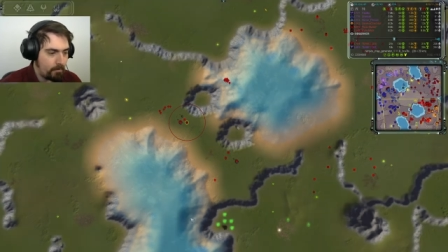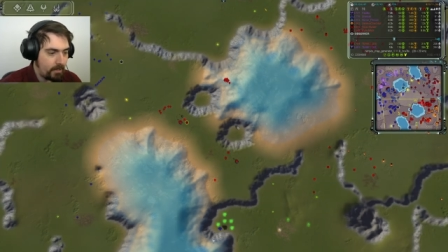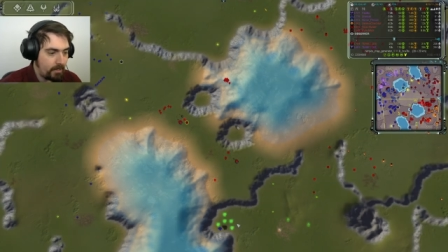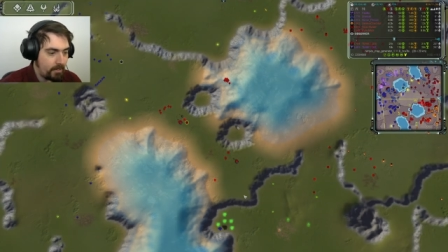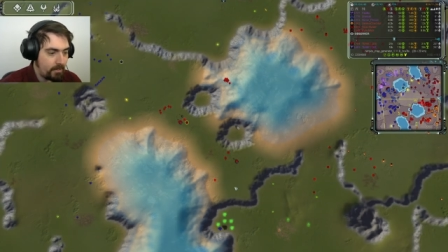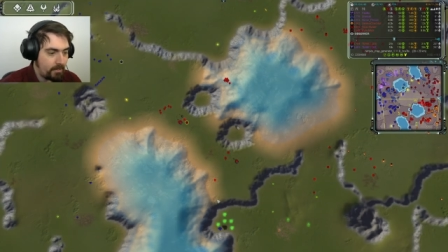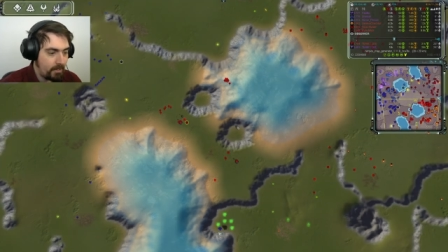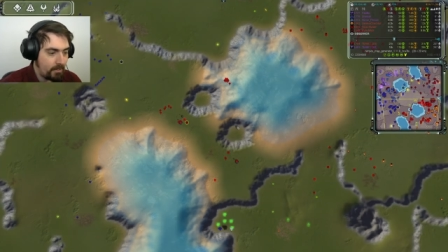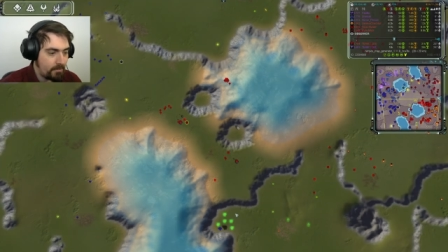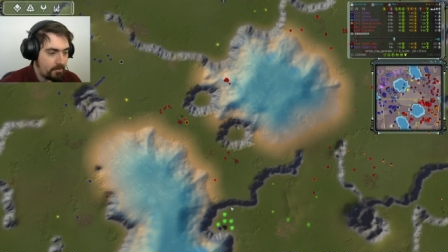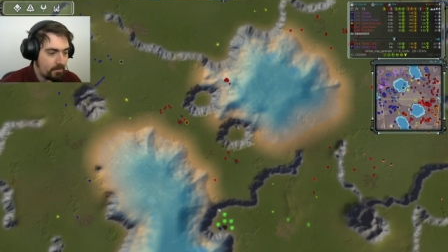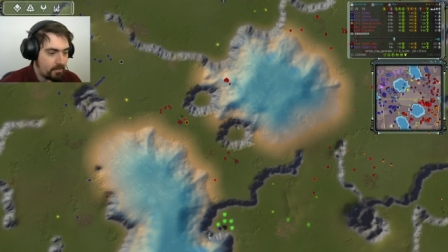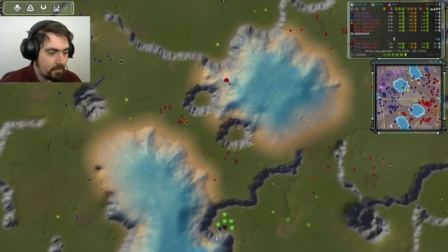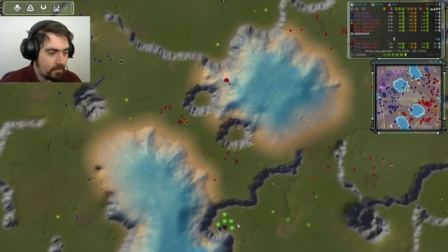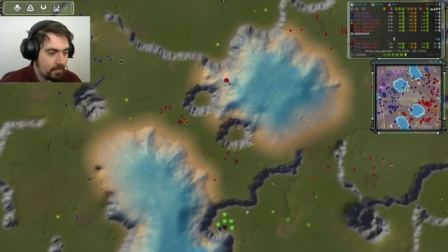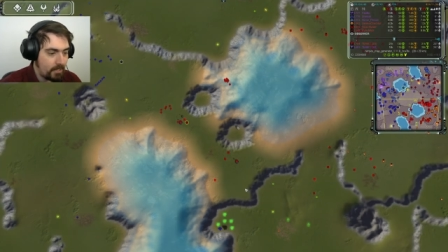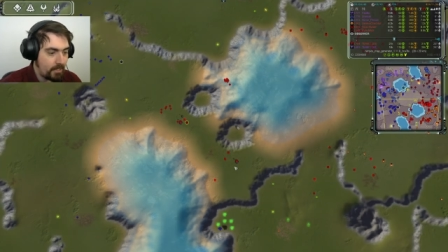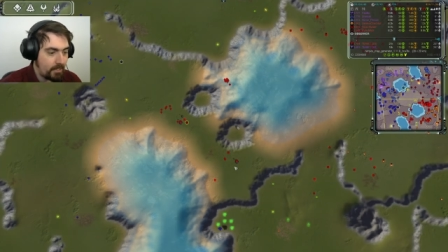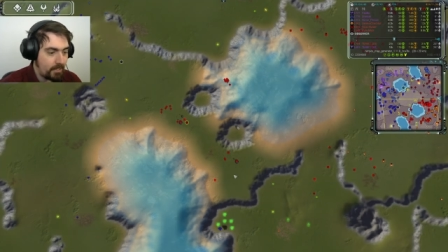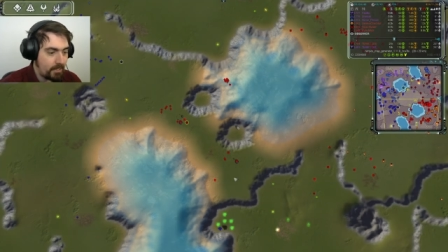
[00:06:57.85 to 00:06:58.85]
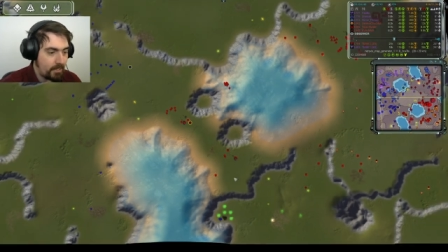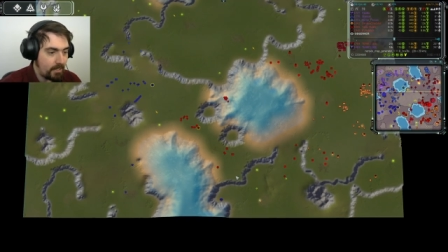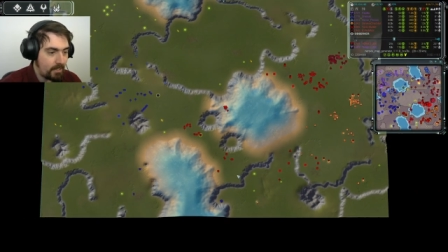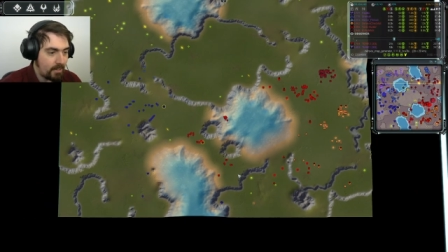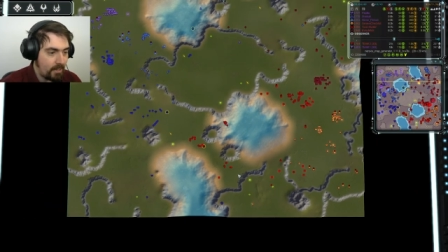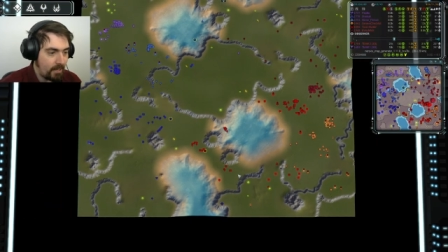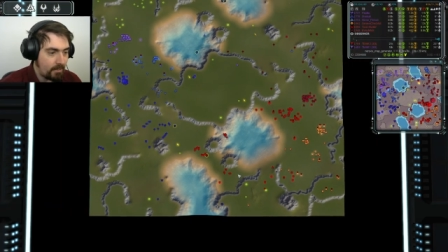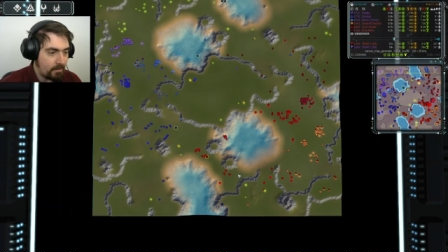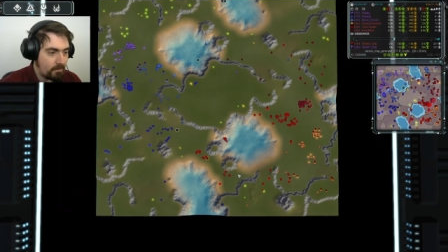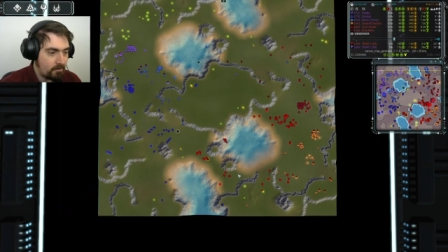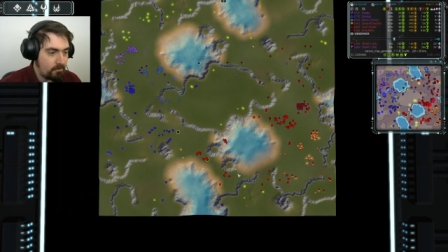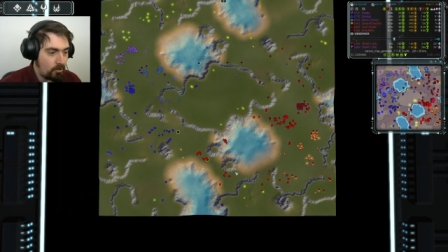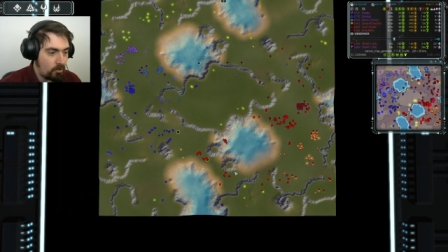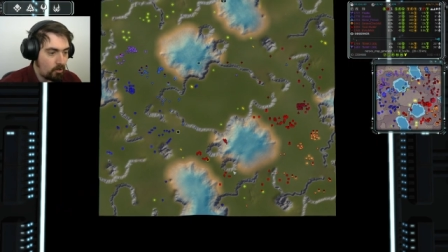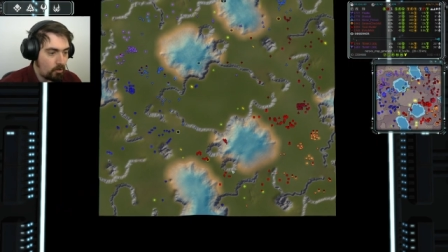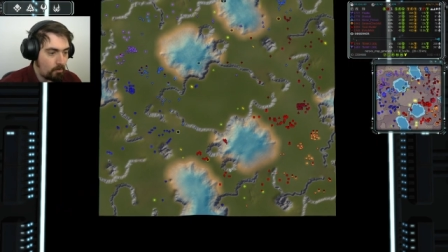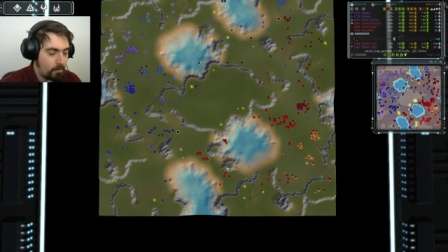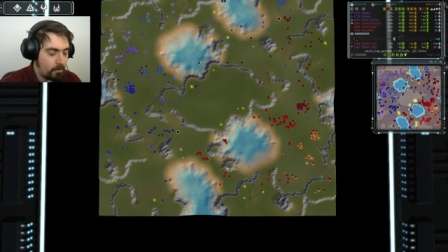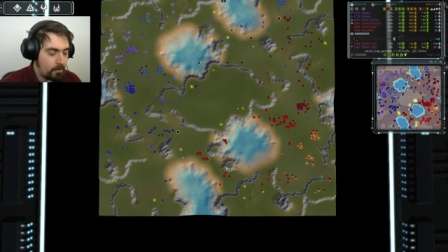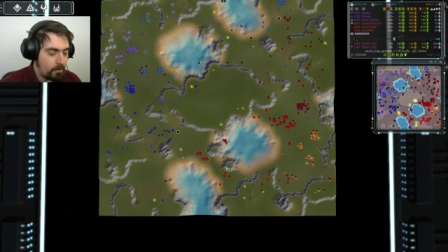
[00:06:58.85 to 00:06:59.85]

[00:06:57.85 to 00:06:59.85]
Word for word: He doesn't see that drop.